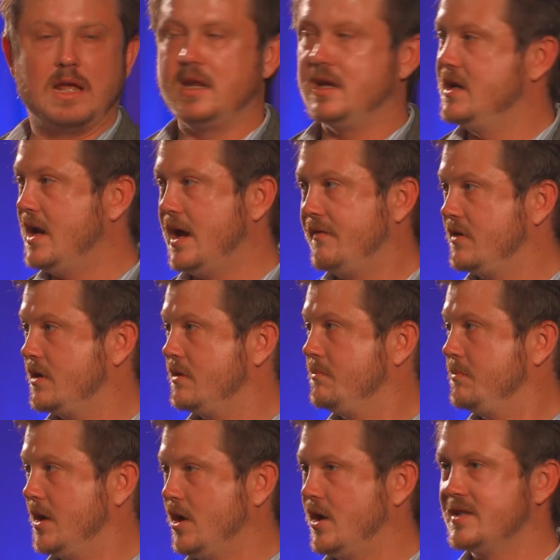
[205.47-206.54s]
It had never
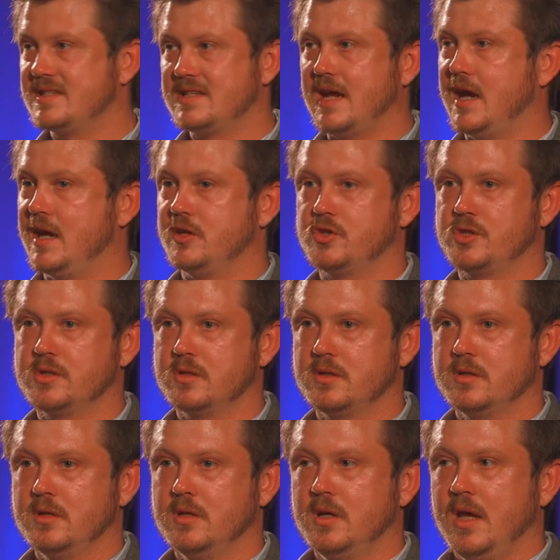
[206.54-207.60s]
been on stage.
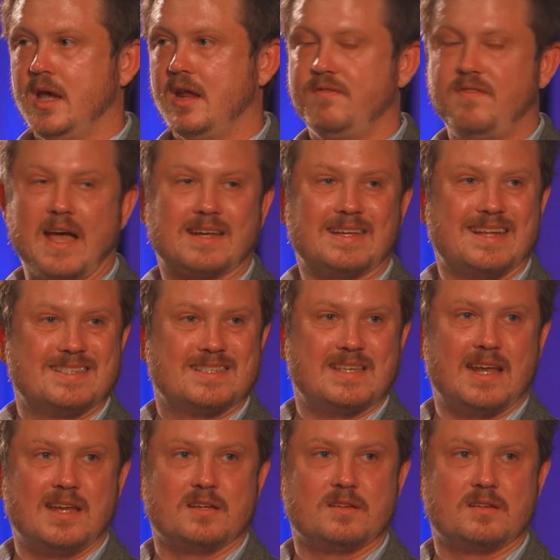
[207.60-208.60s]
In fact, I'd sent